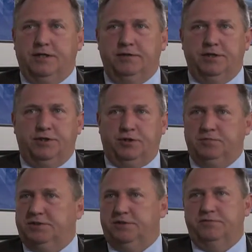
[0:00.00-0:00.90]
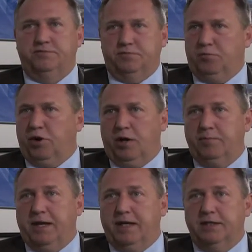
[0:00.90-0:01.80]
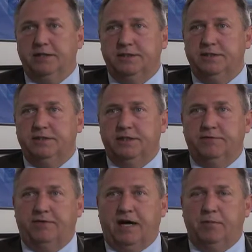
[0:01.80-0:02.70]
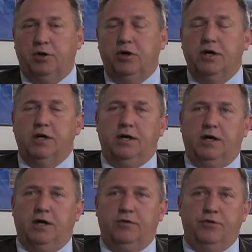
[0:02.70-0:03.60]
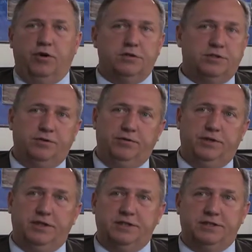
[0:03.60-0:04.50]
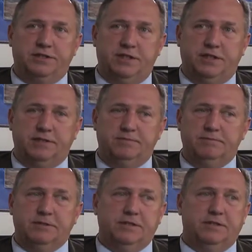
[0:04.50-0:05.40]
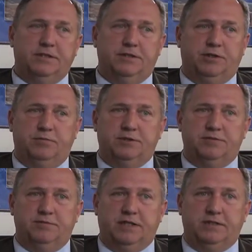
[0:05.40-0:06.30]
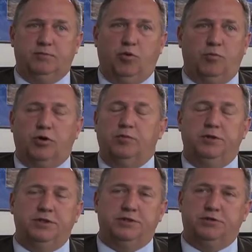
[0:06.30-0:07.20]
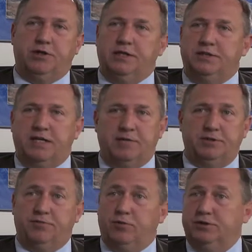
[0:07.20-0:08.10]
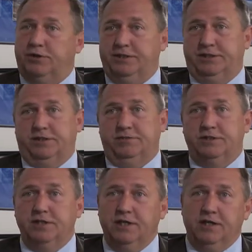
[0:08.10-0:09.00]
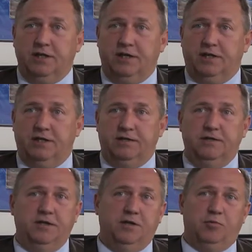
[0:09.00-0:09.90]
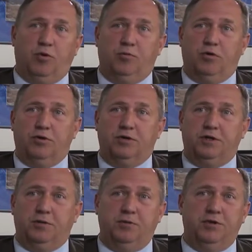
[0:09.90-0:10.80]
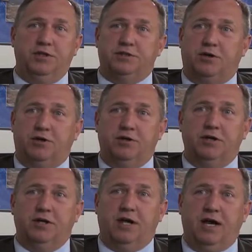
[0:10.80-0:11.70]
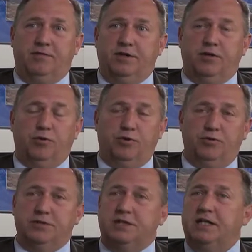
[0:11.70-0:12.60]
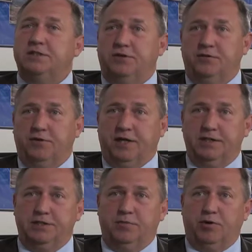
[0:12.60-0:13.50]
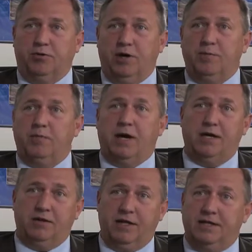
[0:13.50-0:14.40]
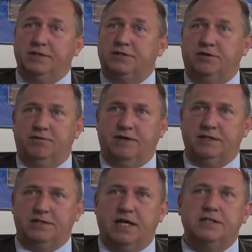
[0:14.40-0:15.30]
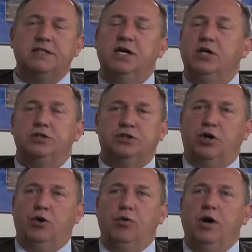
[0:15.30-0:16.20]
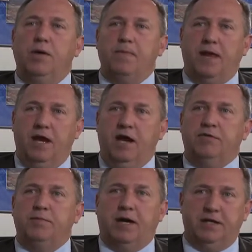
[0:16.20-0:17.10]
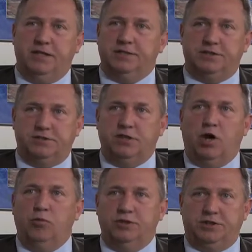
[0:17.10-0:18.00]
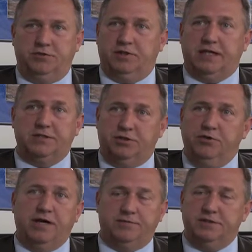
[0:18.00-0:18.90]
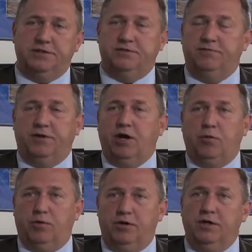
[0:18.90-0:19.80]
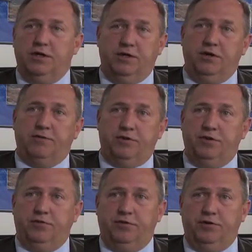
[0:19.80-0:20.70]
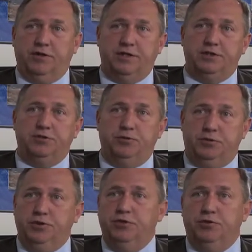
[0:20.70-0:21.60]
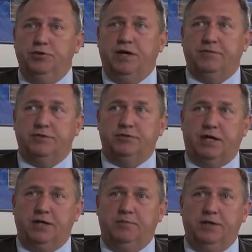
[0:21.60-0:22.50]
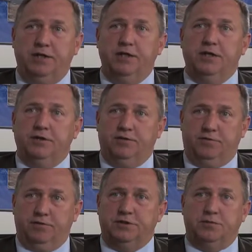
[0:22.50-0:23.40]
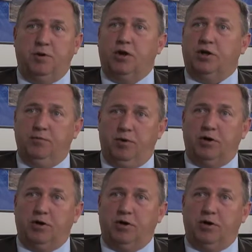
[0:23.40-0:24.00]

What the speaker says: in terms of broadband and fiber. They're also doing things in terms of more and more communities are trying to establish foreign trade zones. More and more communities are going through the site certification program and buying land and certifying sites. So everybody is always doing that. So you have to figure out what you have to do. A few things. You do have to try to be the first to market